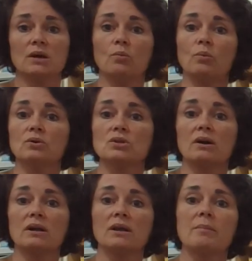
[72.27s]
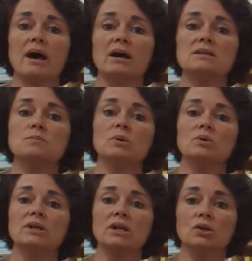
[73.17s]
that we are talking about as
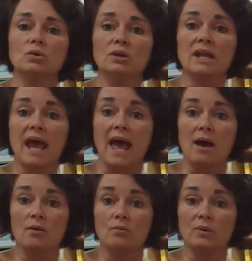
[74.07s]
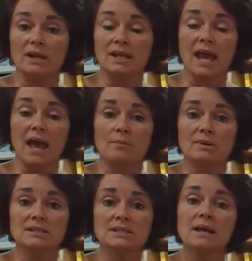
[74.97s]
building a good reading
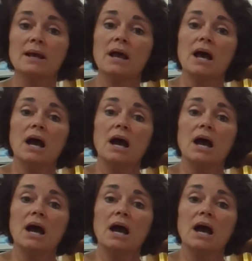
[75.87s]
habits